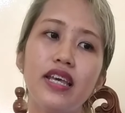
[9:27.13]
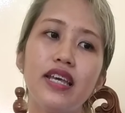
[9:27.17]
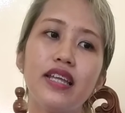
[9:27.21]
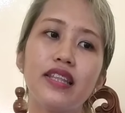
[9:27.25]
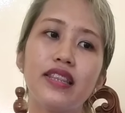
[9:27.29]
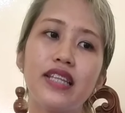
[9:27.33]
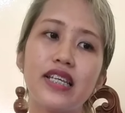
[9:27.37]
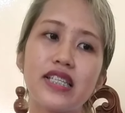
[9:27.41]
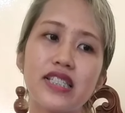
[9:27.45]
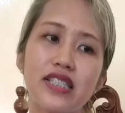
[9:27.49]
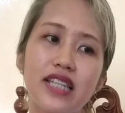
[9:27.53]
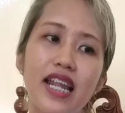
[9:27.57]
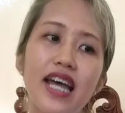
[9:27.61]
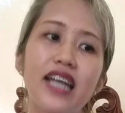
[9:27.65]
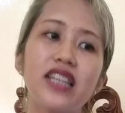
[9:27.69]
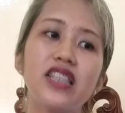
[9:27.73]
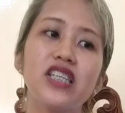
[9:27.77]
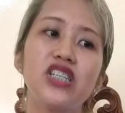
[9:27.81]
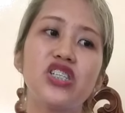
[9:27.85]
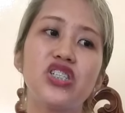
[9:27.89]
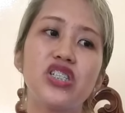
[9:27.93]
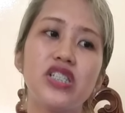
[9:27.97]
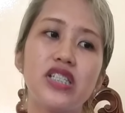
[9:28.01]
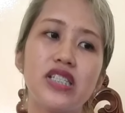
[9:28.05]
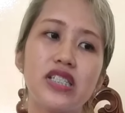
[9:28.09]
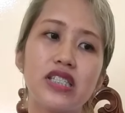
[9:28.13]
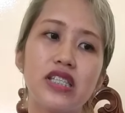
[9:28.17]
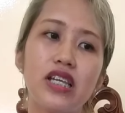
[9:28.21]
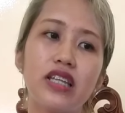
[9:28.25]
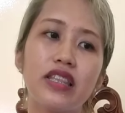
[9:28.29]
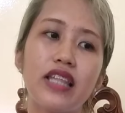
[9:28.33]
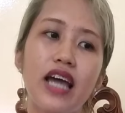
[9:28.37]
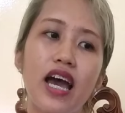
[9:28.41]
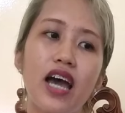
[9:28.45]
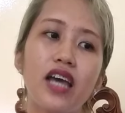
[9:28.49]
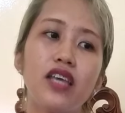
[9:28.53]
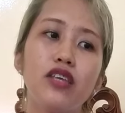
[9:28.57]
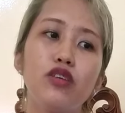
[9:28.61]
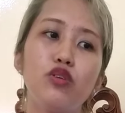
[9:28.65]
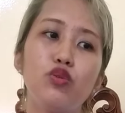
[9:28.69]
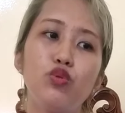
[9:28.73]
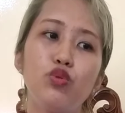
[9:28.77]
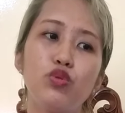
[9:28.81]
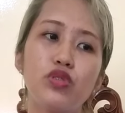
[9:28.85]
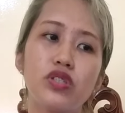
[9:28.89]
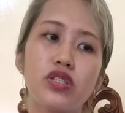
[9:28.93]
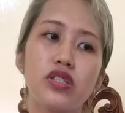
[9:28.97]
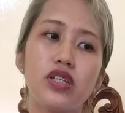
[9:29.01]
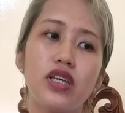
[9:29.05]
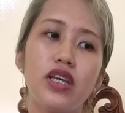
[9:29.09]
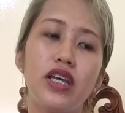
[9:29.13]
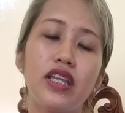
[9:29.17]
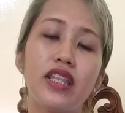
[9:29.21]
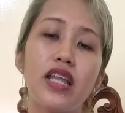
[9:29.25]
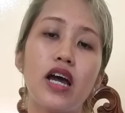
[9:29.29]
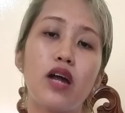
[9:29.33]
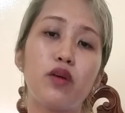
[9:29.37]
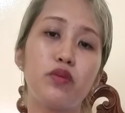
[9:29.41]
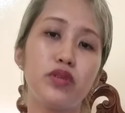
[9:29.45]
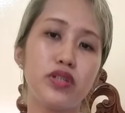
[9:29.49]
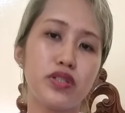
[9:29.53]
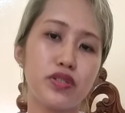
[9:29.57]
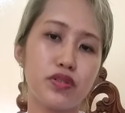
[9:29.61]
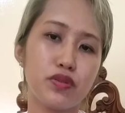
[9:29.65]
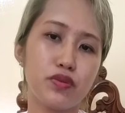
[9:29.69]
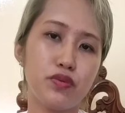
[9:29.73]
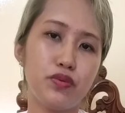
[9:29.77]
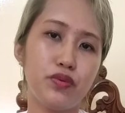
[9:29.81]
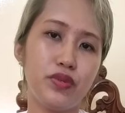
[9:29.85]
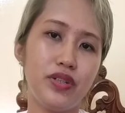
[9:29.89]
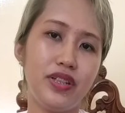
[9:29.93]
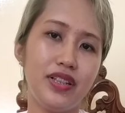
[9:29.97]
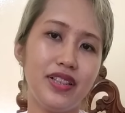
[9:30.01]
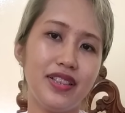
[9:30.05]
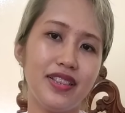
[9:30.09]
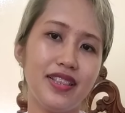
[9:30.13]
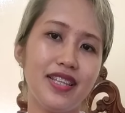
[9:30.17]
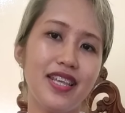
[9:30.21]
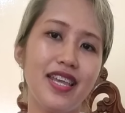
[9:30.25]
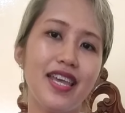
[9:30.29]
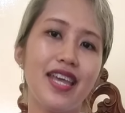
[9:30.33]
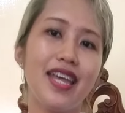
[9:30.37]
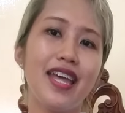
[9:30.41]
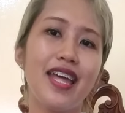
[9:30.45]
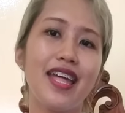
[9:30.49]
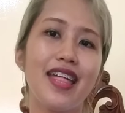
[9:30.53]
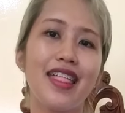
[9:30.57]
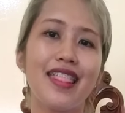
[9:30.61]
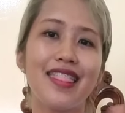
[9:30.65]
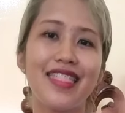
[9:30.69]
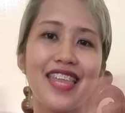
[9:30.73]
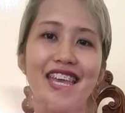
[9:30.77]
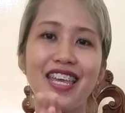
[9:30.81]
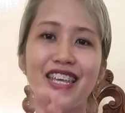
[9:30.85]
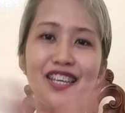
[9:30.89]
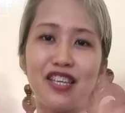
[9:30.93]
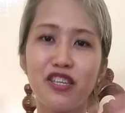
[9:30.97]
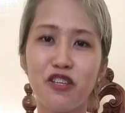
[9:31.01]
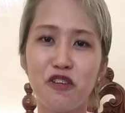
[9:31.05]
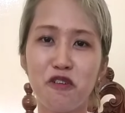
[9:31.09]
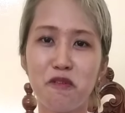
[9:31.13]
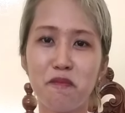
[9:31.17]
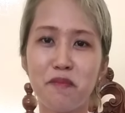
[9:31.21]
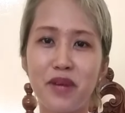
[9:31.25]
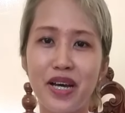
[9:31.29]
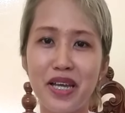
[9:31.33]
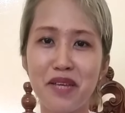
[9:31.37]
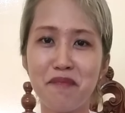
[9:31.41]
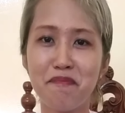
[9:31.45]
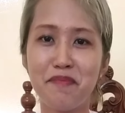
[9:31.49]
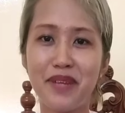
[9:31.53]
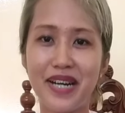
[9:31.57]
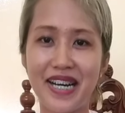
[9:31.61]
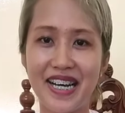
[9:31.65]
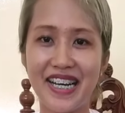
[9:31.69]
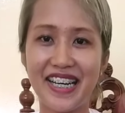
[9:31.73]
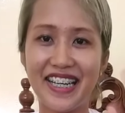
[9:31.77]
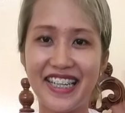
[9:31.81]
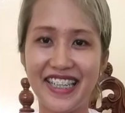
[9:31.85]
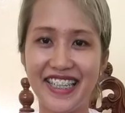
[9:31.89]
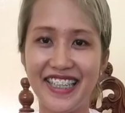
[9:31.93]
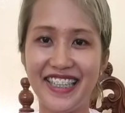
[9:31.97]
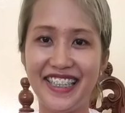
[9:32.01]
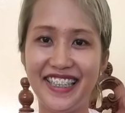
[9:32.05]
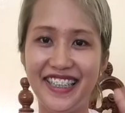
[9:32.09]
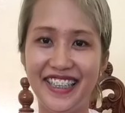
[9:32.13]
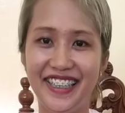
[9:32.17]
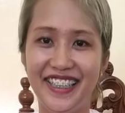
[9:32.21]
the strategies that I use in our school. Thank you. Bye bye.